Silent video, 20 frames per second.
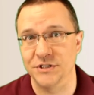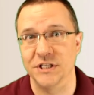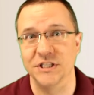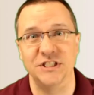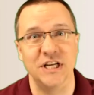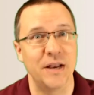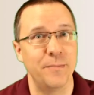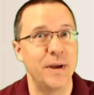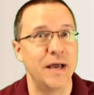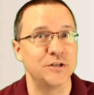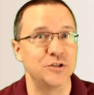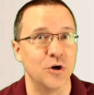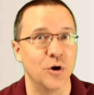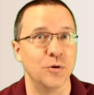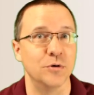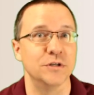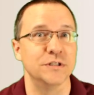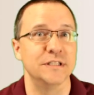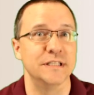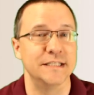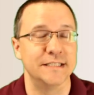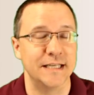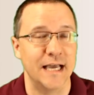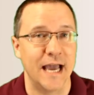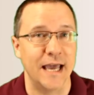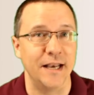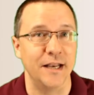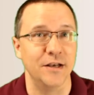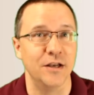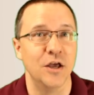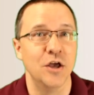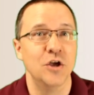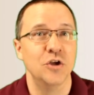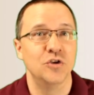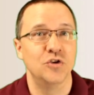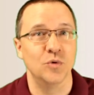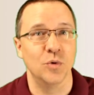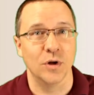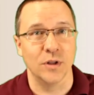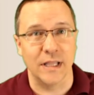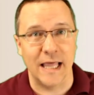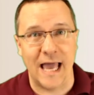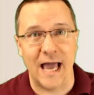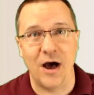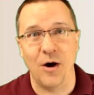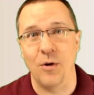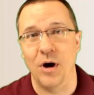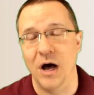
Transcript: the GEDmatch owners decided to allow